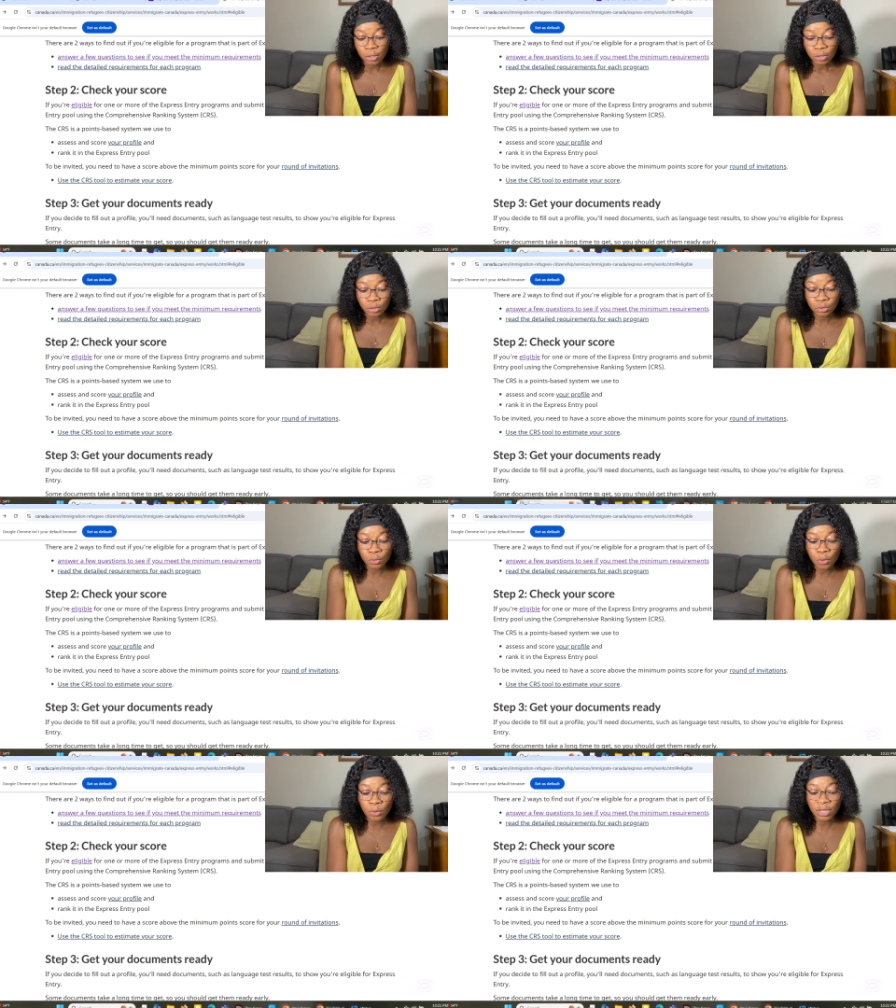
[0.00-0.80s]

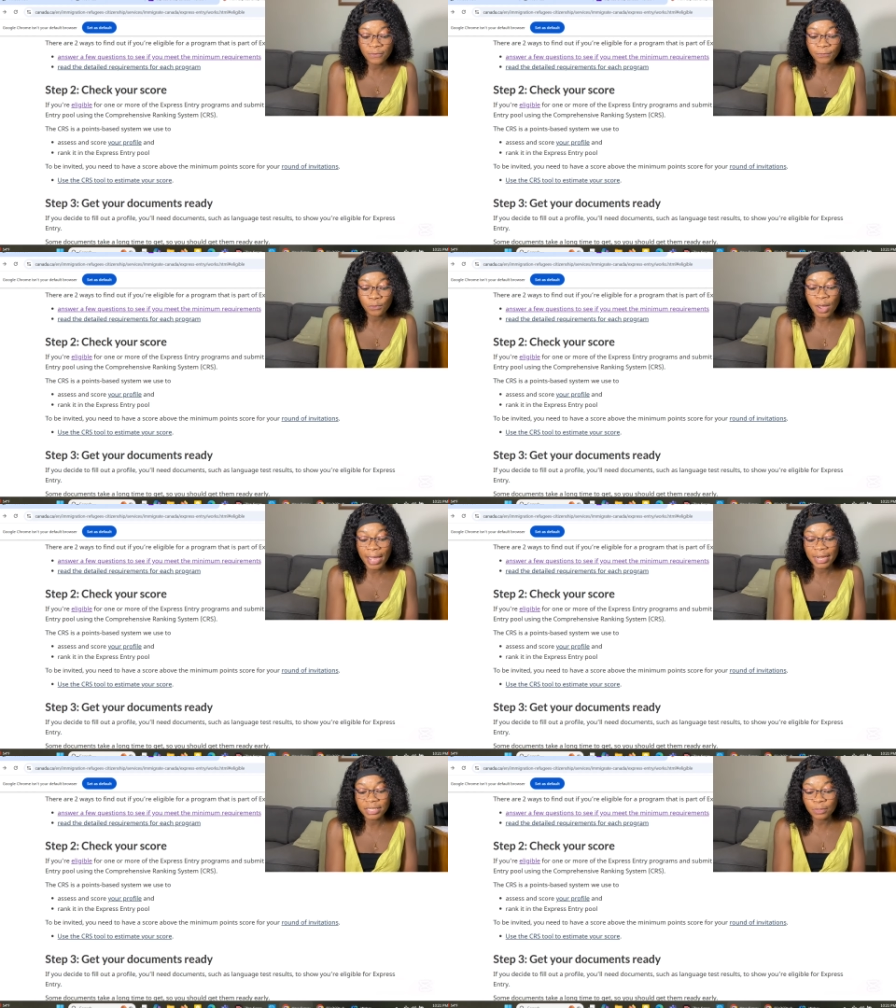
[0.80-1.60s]
So if you
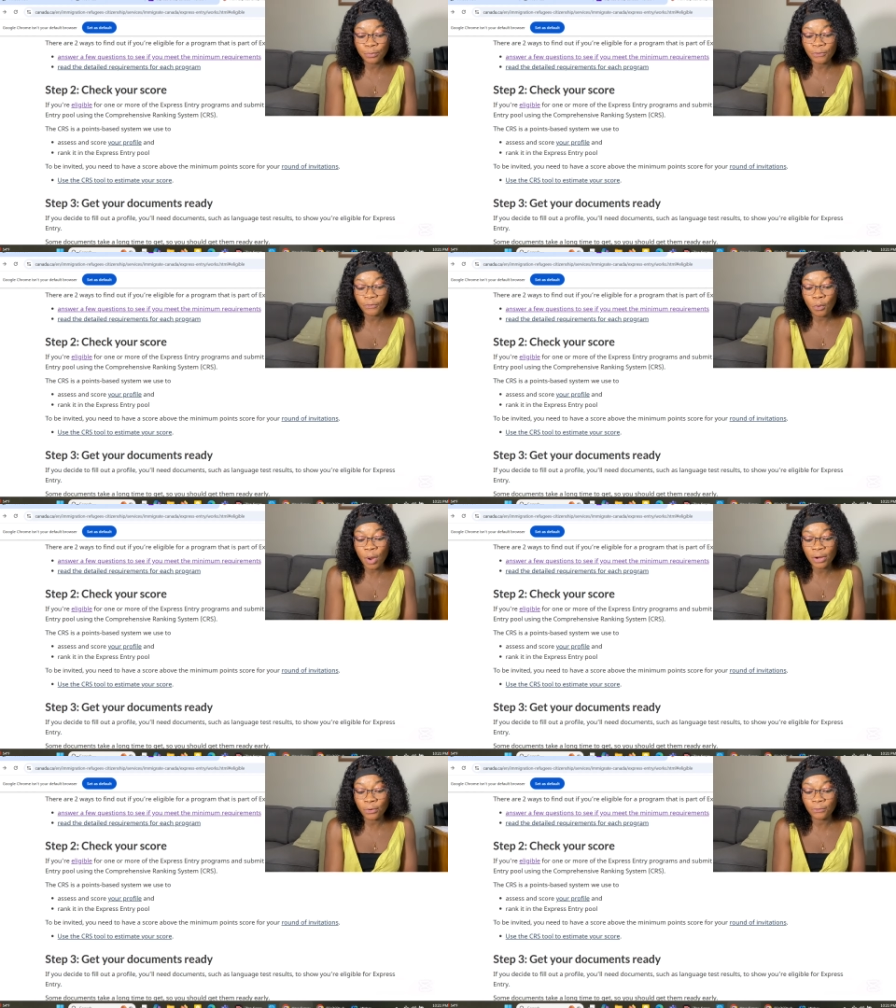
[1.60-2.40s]
are eligible for
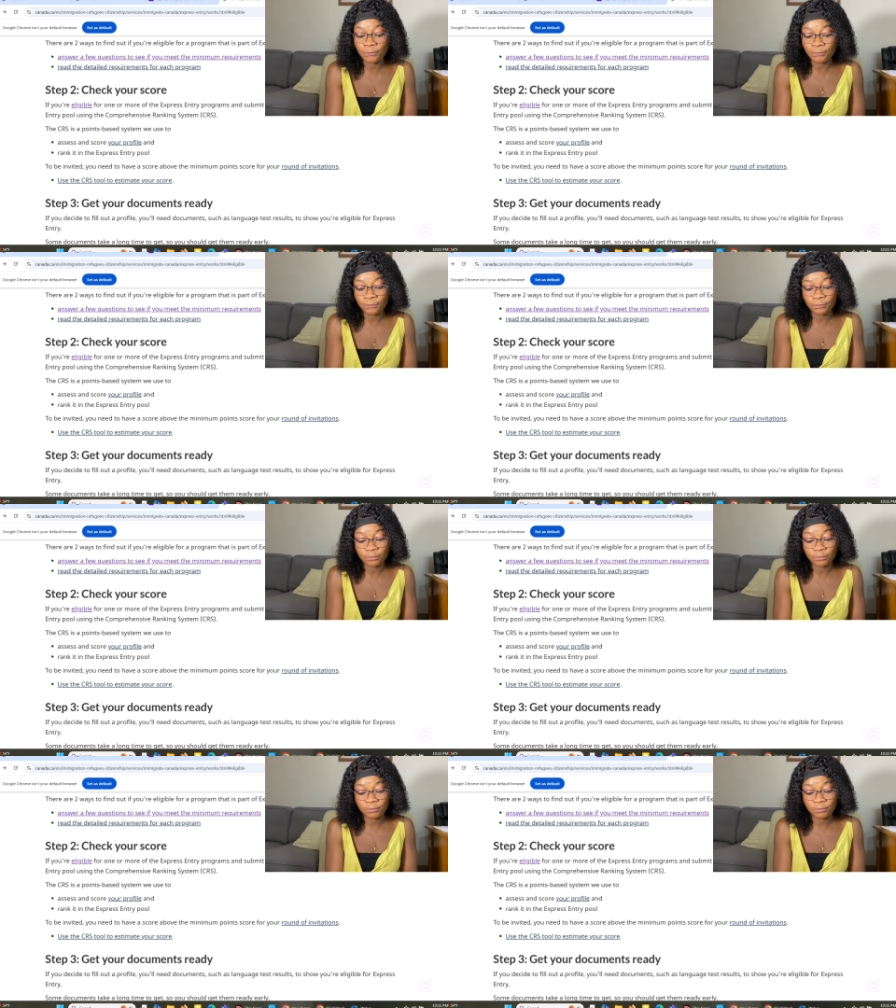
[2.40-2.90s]
one of